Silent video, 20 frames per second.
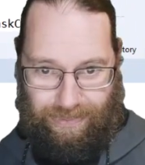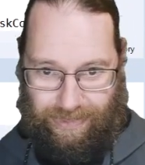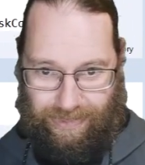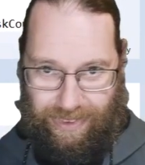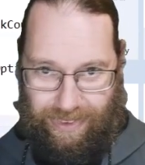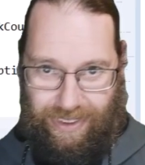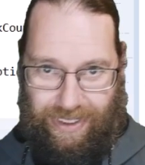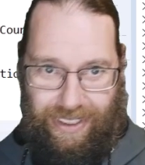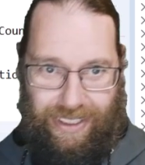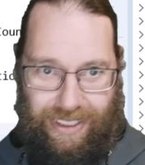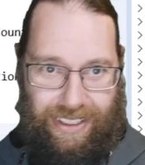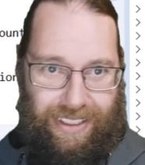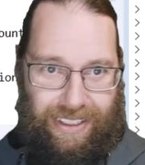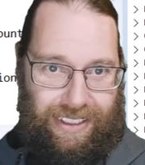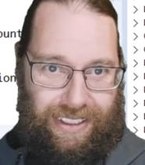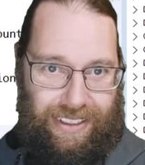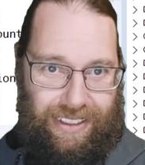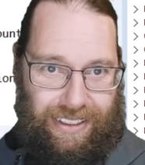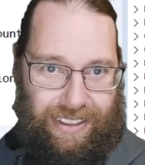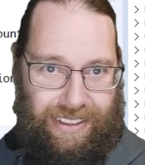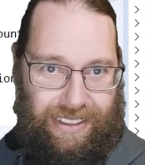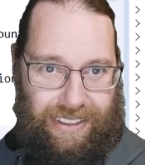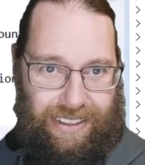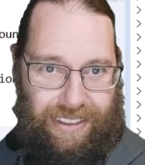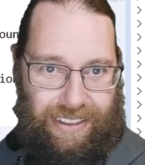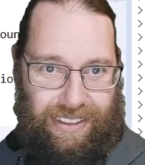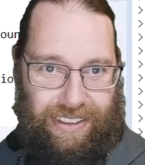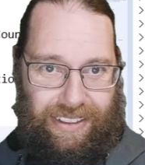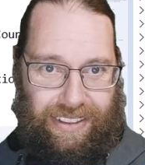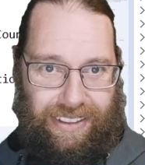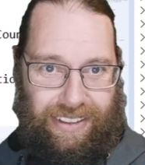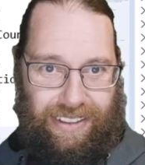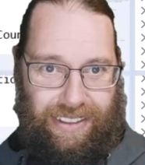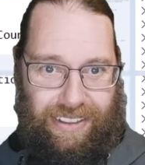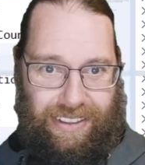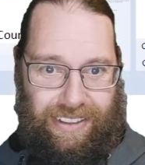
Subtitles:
Nobody speaks.